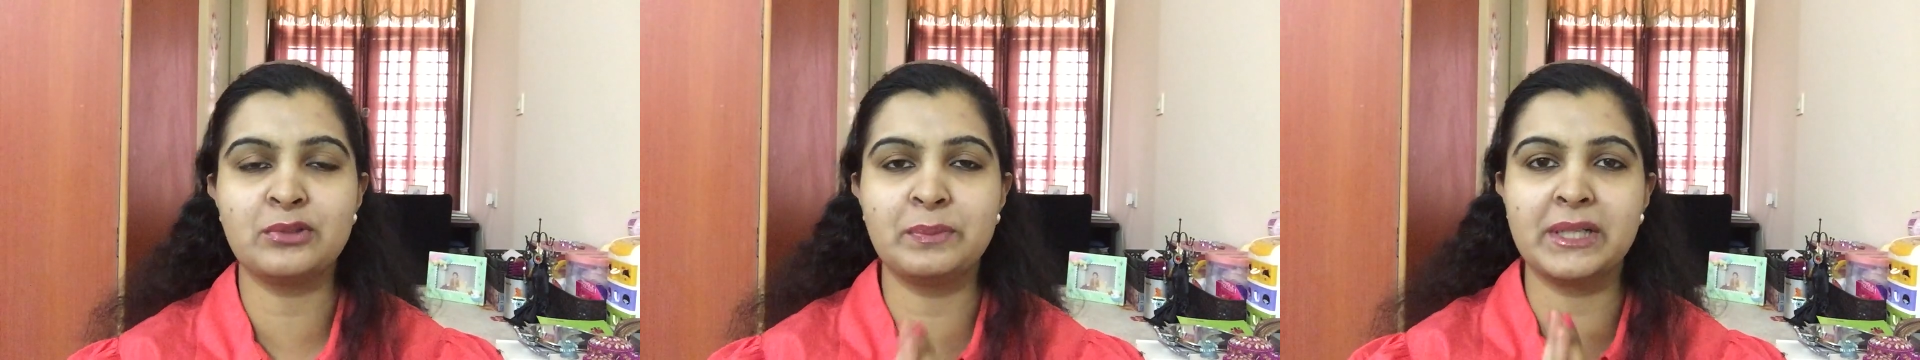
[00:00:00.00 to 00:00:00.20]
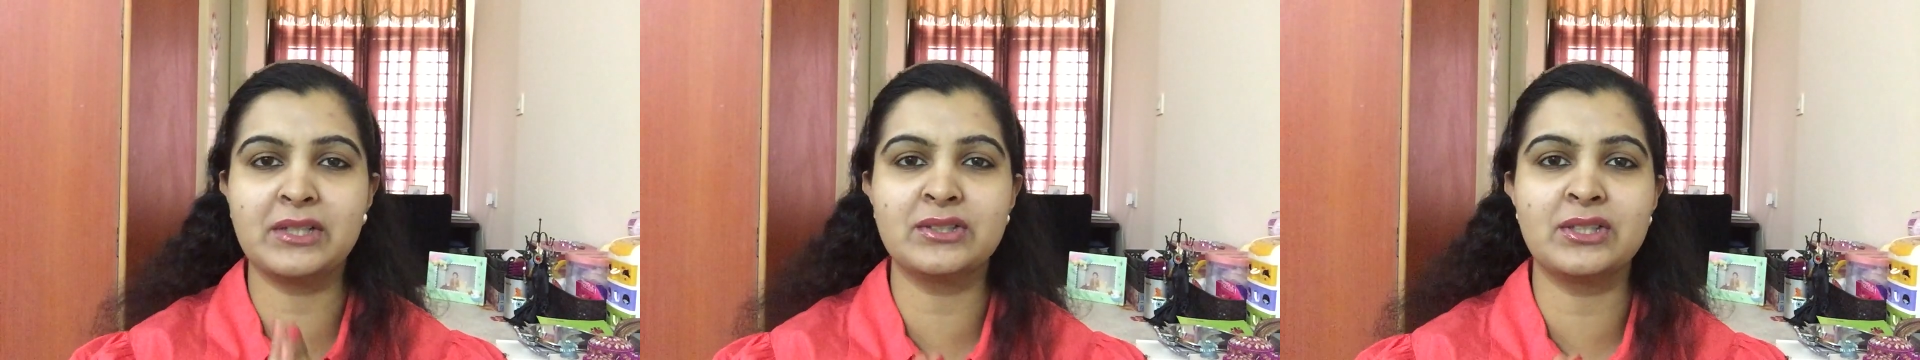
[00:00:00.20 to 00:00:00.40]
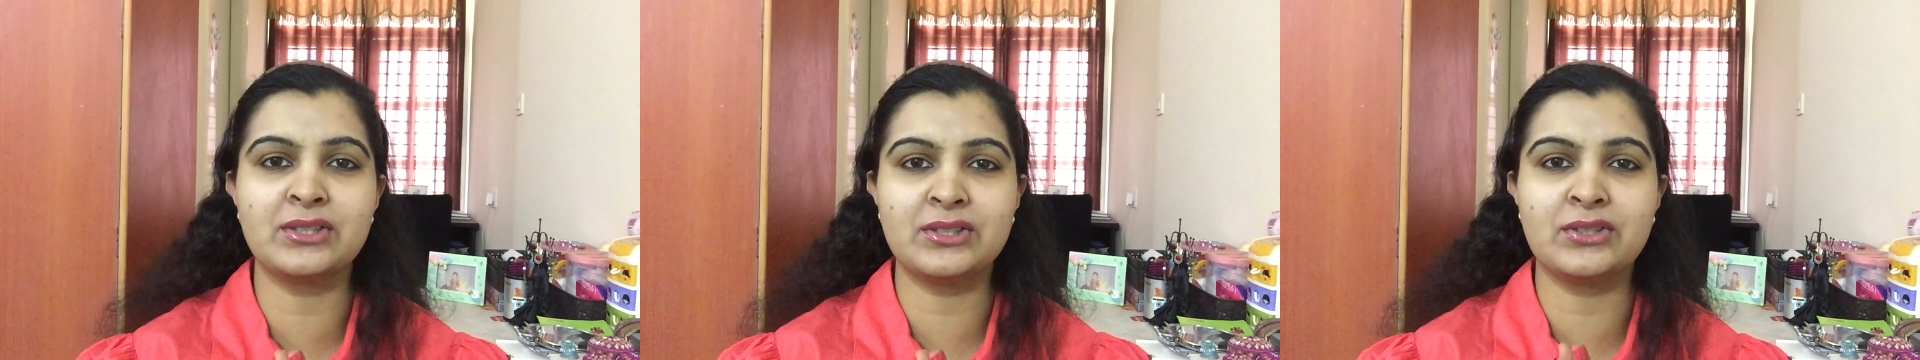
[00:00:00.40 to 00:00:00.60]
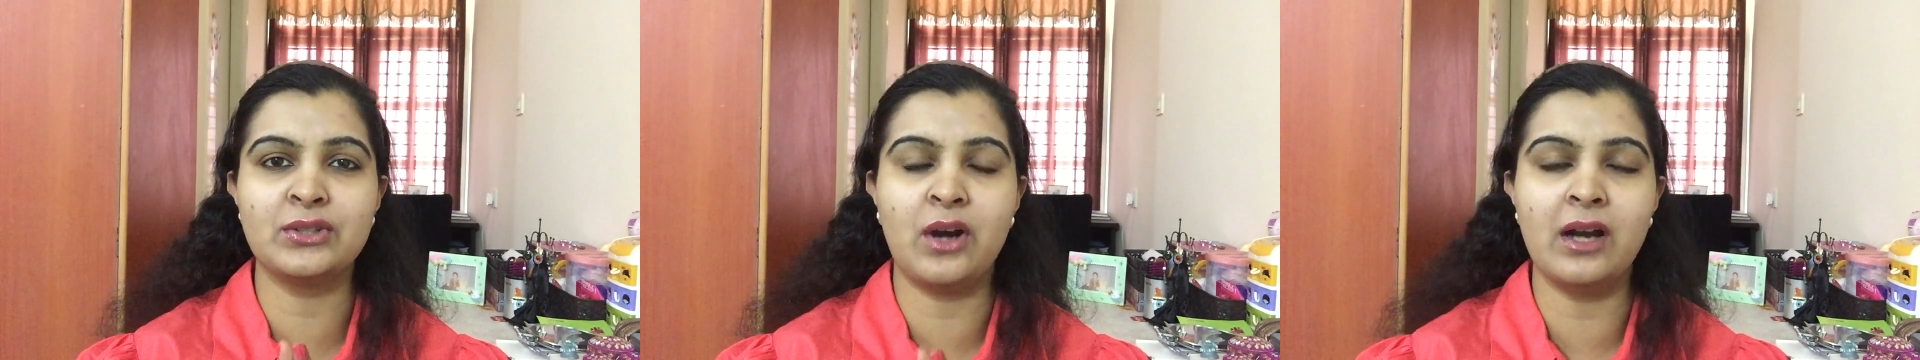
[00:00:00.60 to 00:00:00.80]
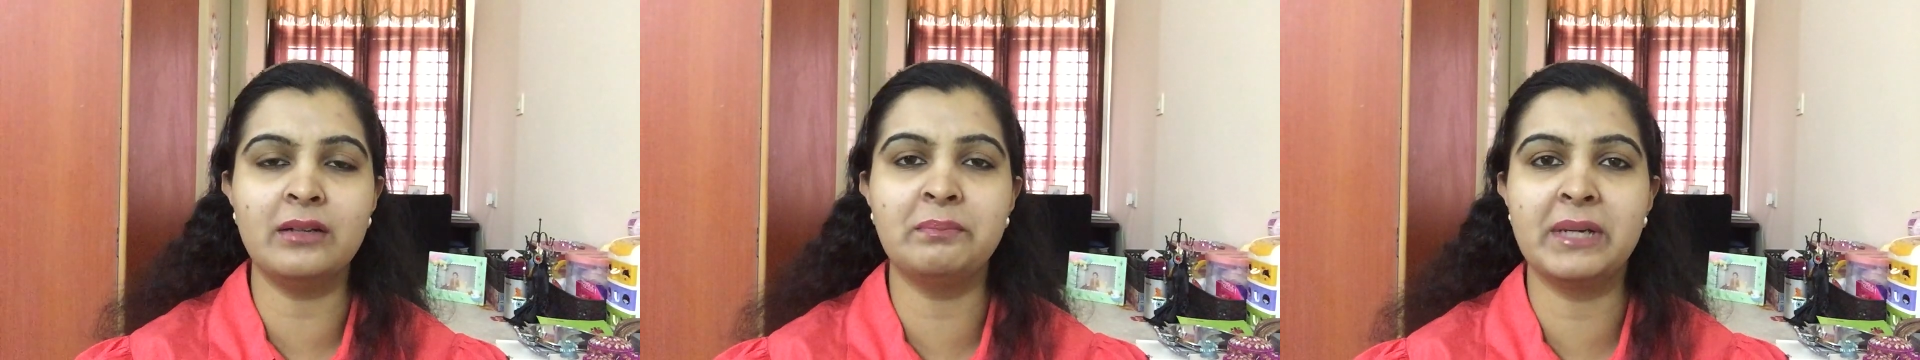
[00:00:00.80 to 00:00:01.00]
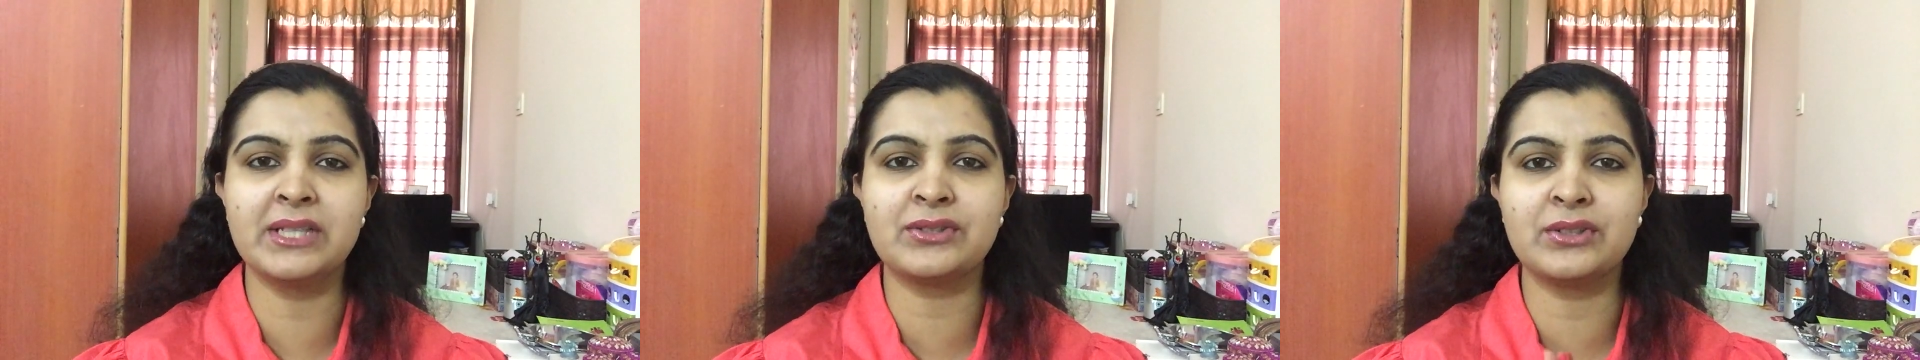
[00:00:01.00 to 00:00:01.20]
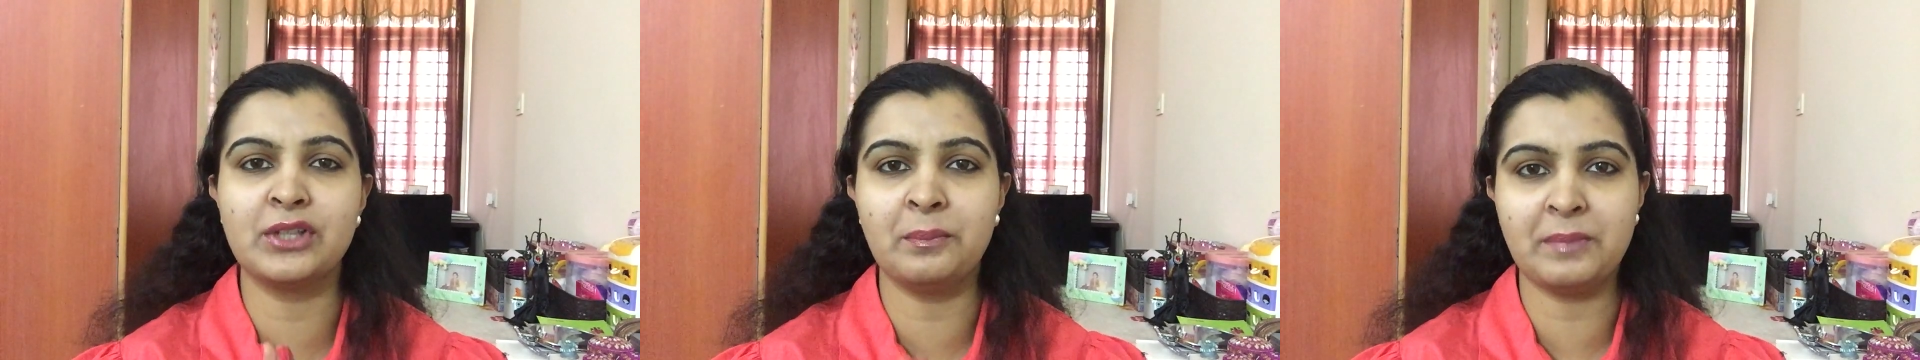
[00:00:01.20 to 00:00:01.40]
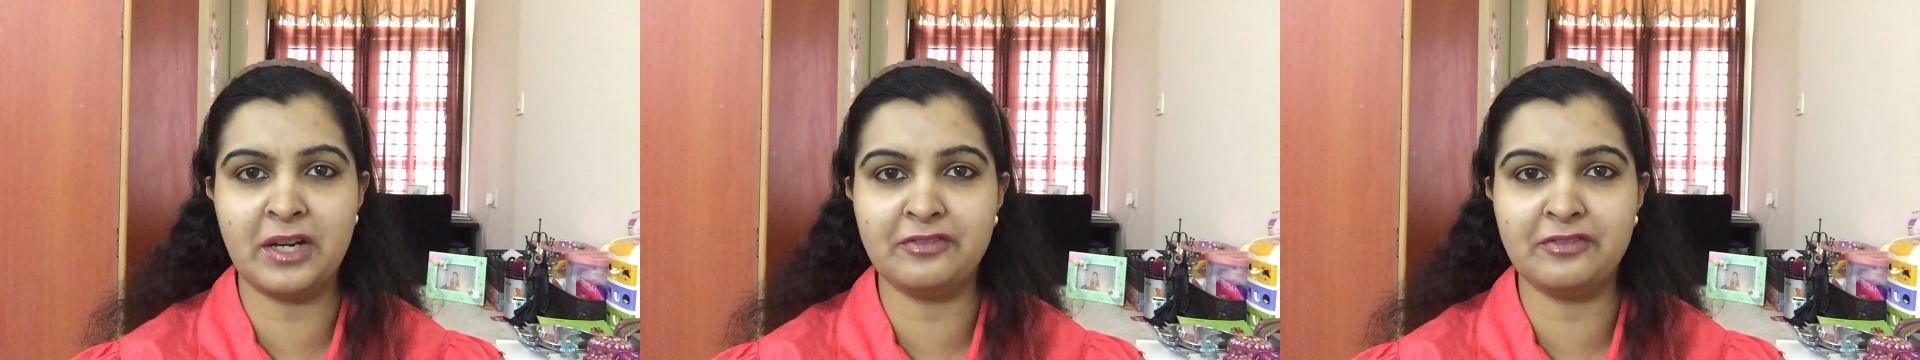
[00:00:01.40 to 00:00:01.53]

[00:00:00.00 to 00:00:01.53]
So because it's not based on your